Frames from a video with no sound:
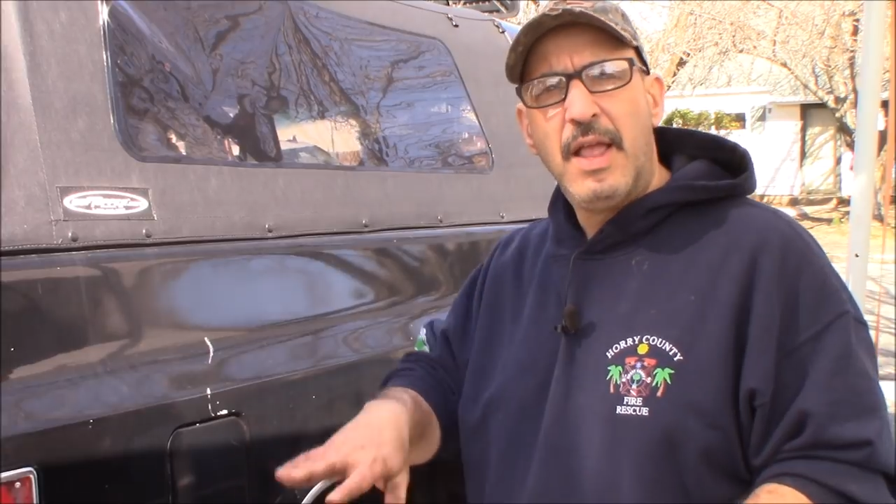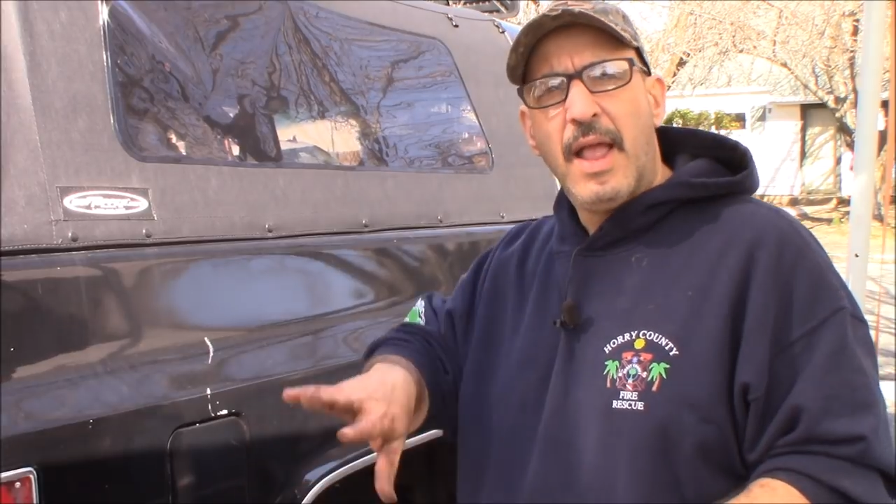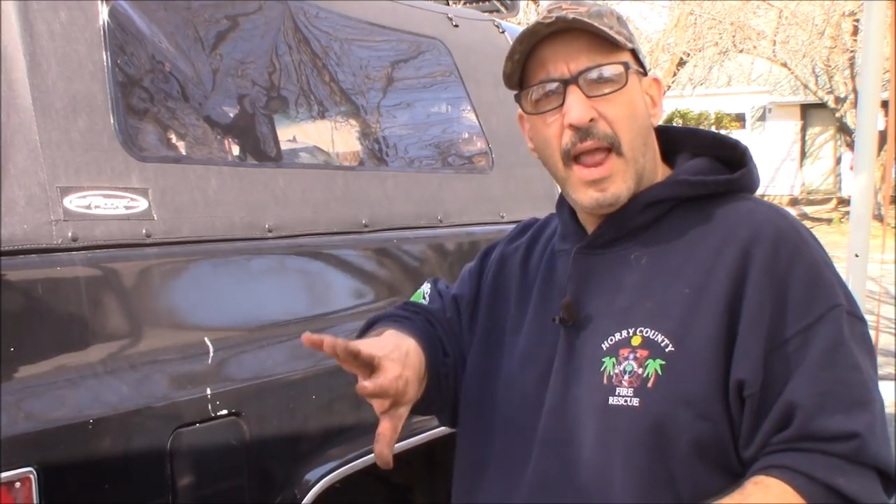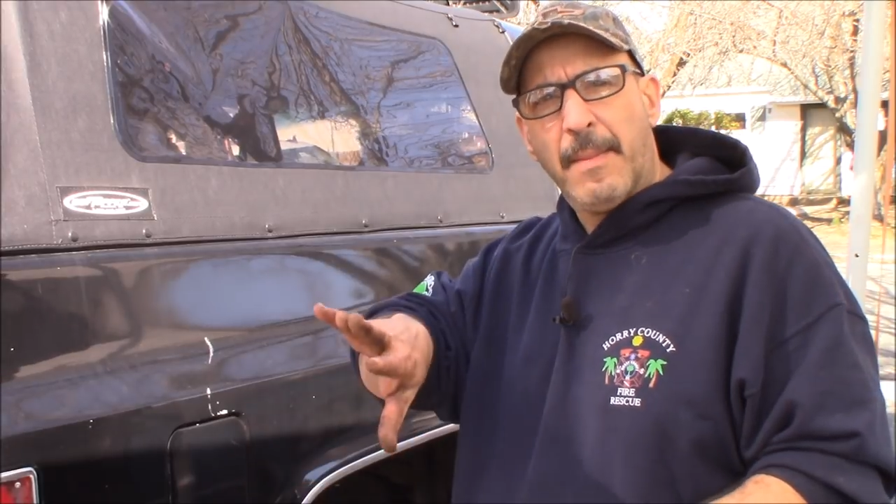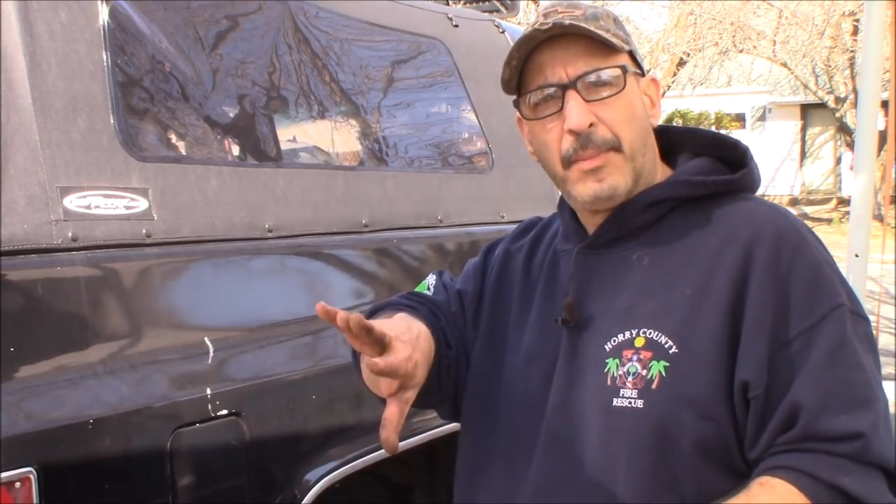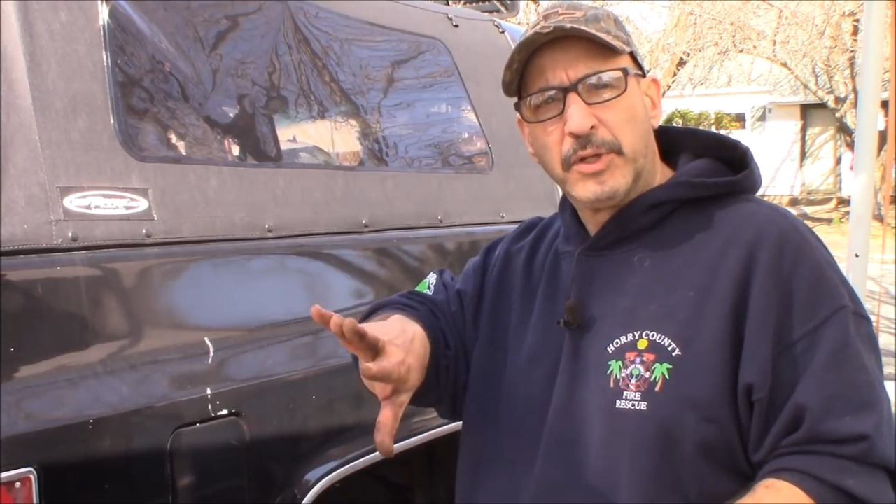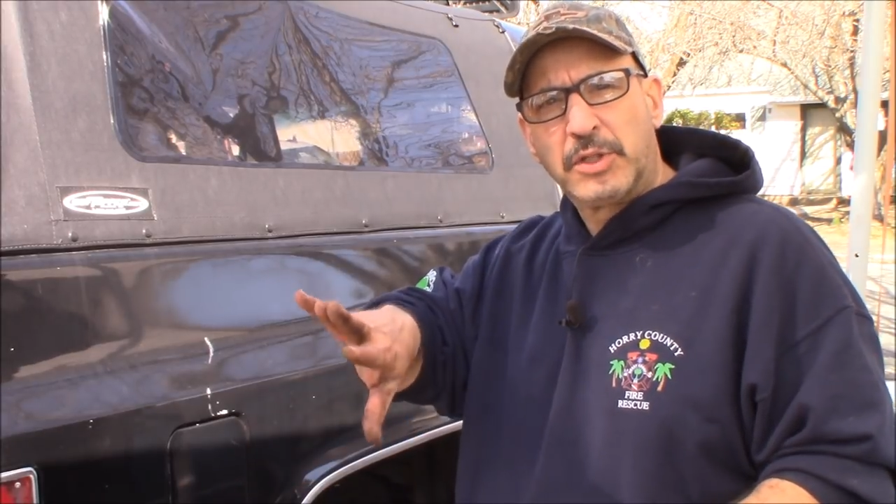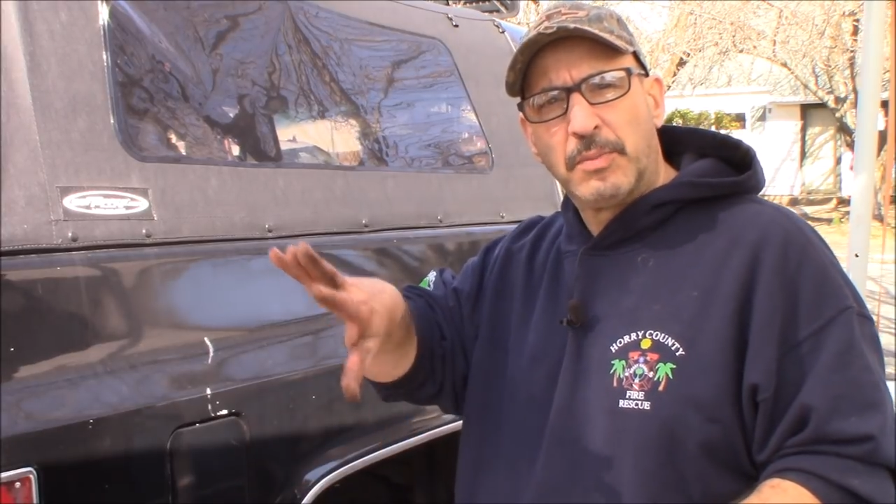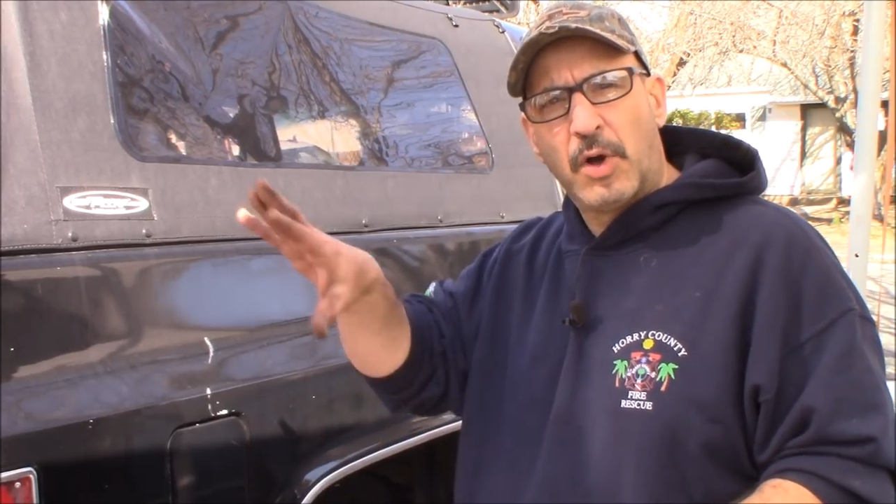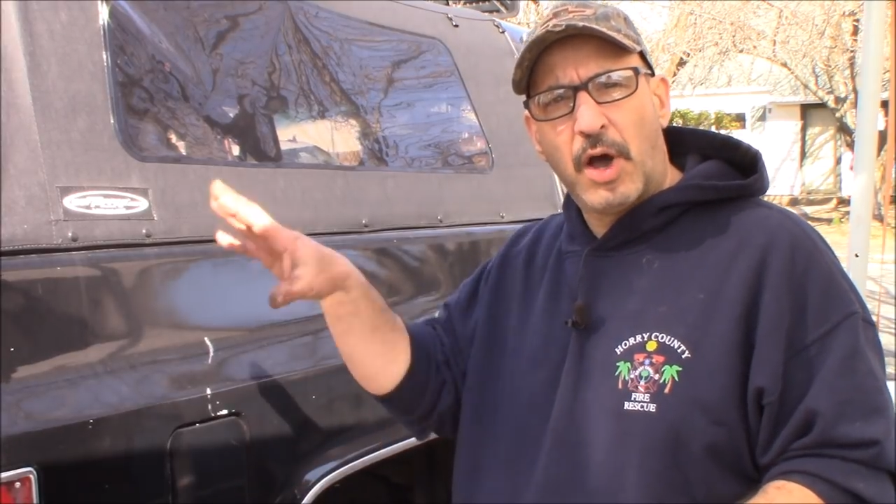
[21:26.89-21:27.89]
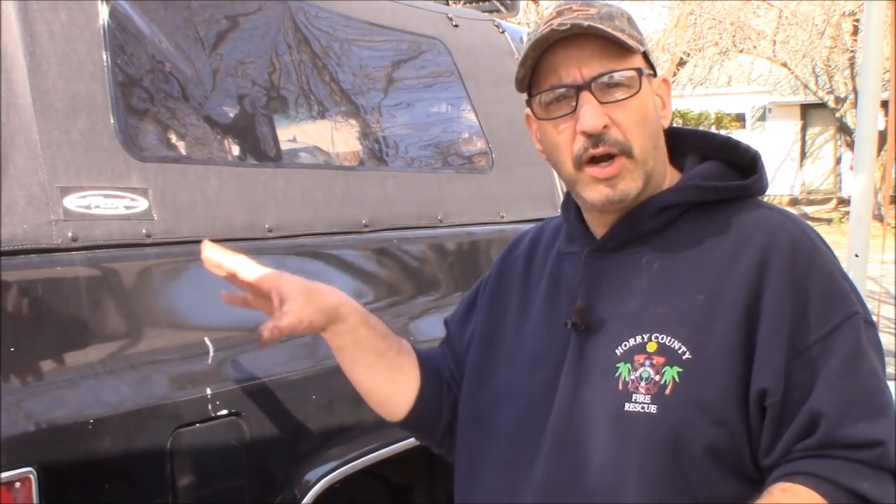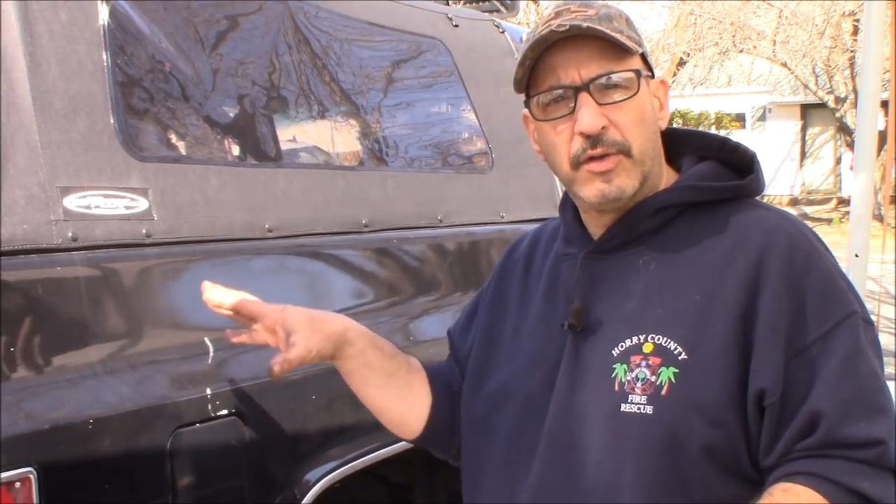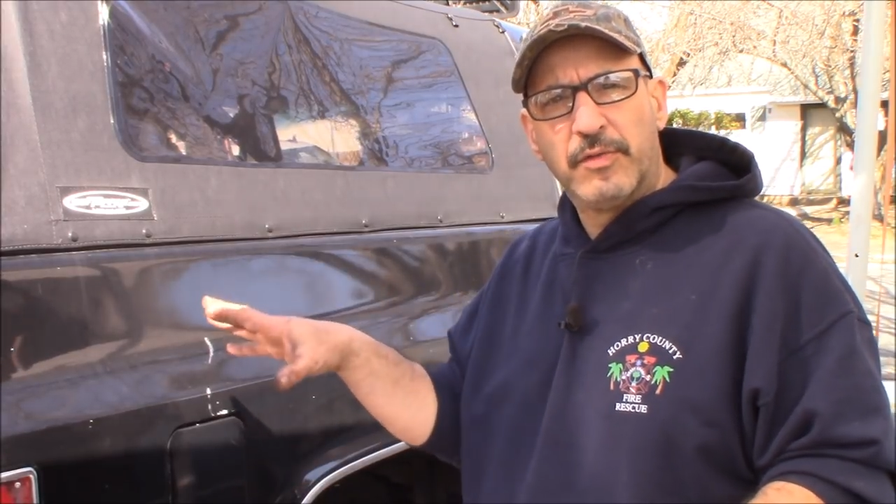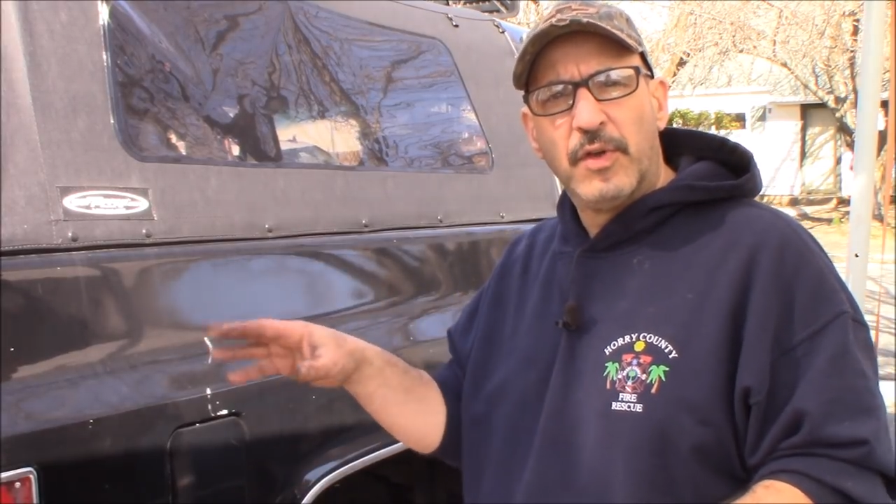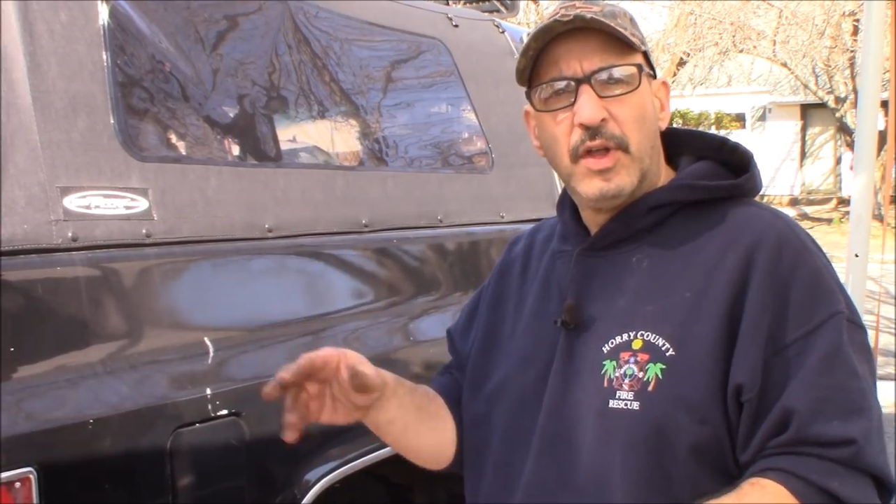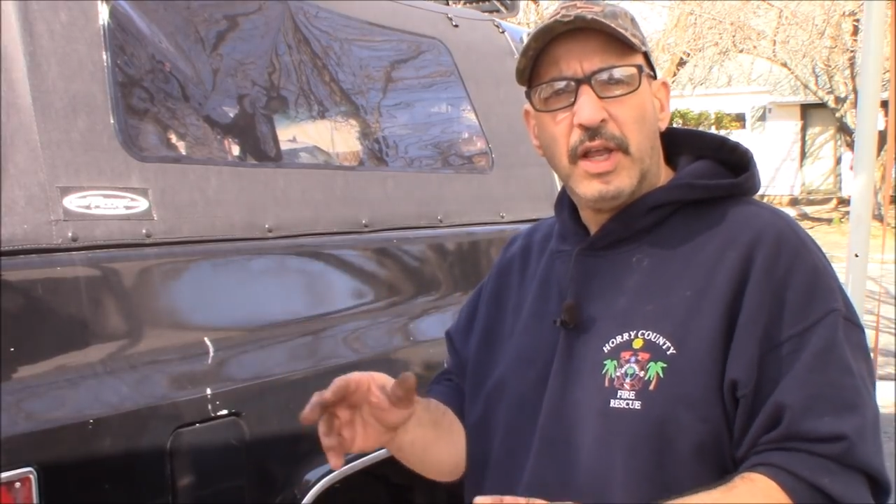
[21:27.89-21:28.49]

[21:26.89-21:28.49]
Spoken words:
and put some kind of